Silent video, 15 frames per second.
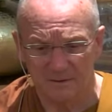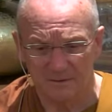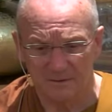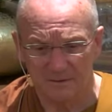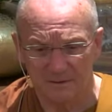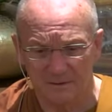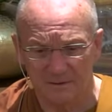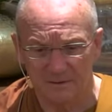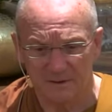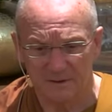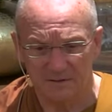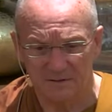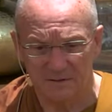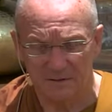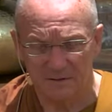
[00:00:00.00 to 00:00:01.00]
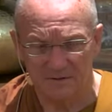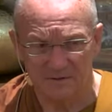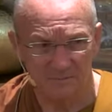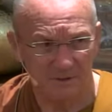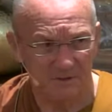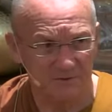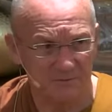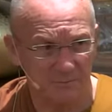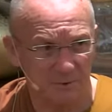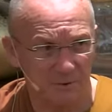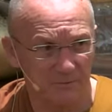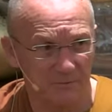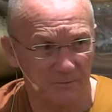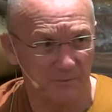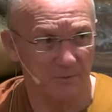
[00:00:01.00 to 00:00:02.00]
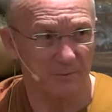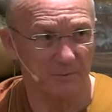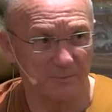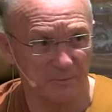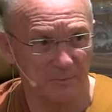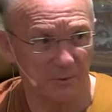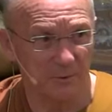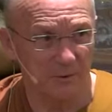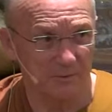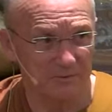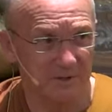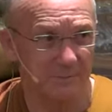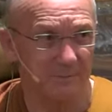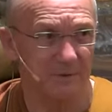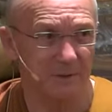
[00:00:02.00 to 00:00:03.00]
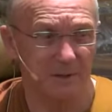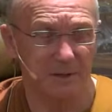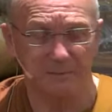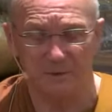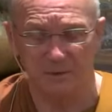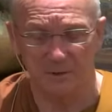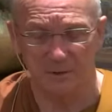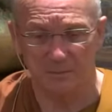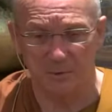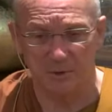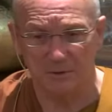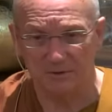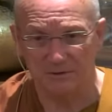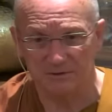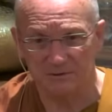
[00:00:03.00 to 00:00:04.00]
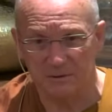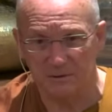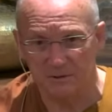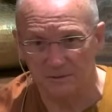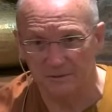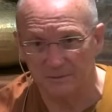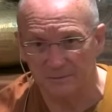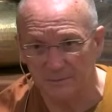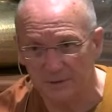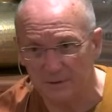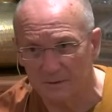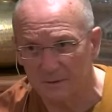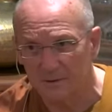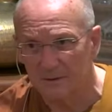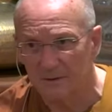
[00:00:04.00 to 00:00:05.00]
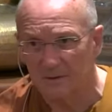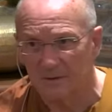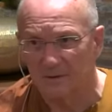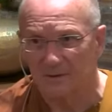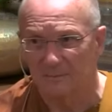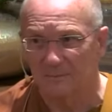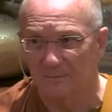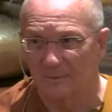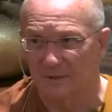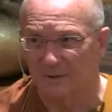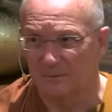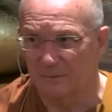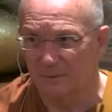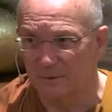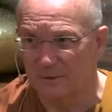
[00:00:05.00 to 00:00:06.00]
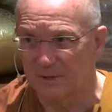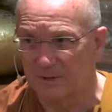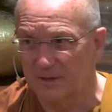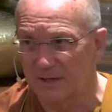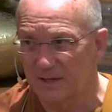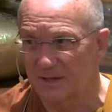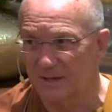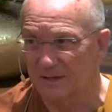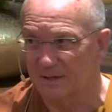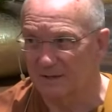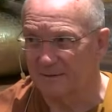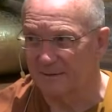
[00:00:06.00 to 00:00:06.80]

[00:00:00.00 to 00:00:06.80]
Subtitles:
it's much more verb forms. I'm not a Pali scholar, but looking at it,